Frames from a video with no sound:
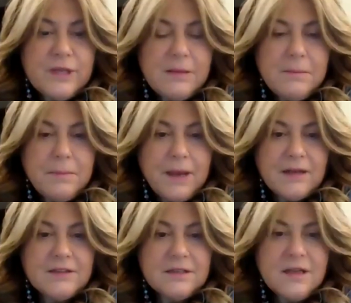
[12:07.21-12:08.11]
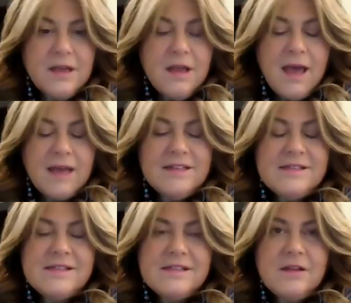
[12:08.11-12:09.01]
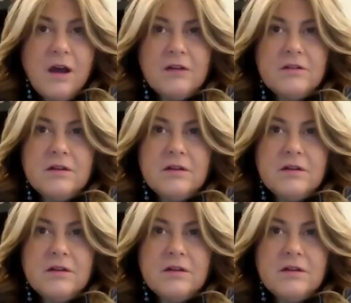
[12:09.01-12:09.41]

impact. And this is not